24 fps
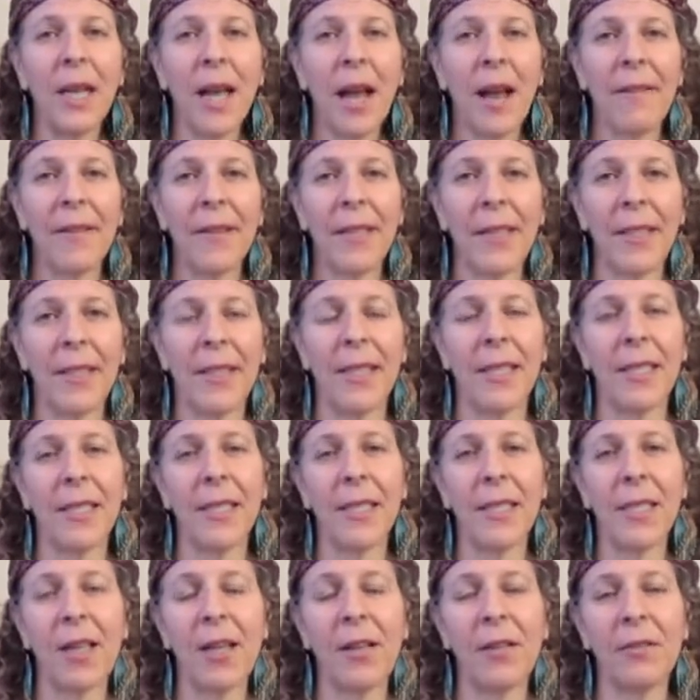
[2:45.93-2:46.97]
having a
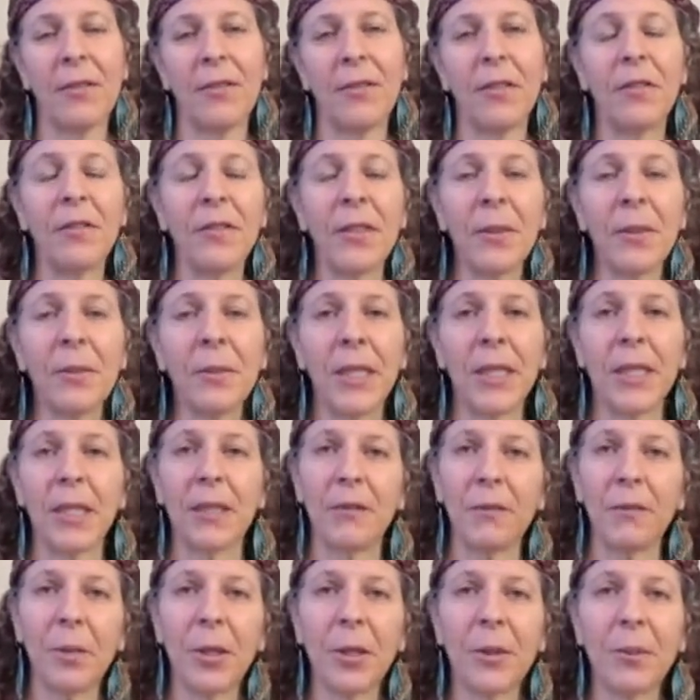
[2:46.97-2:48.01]
sense of fulfillment,
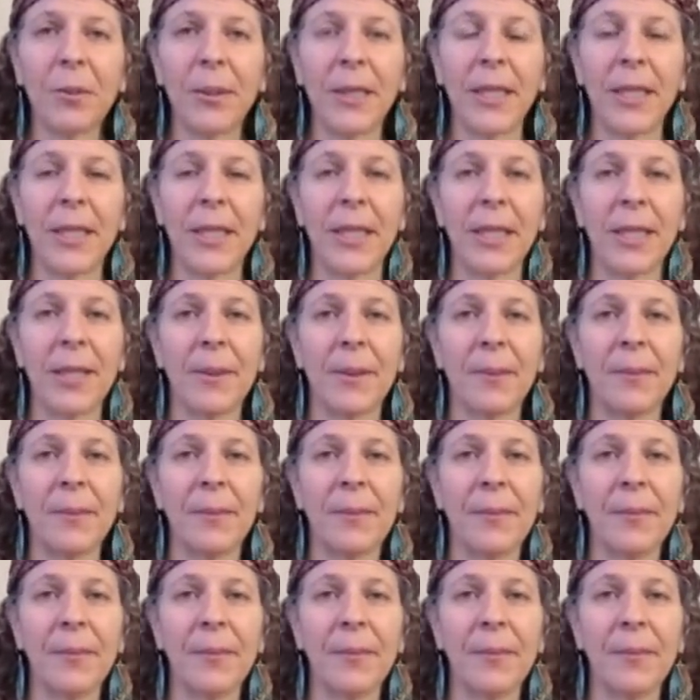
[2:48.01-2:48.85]
of purpose,